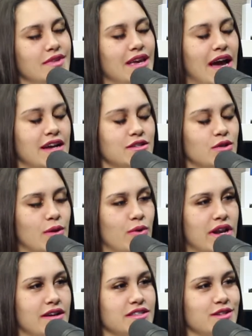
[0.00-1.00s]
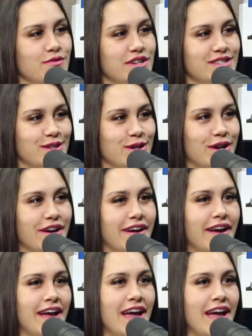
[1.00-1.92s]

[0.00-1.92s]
Yeah, so I went out to visit her.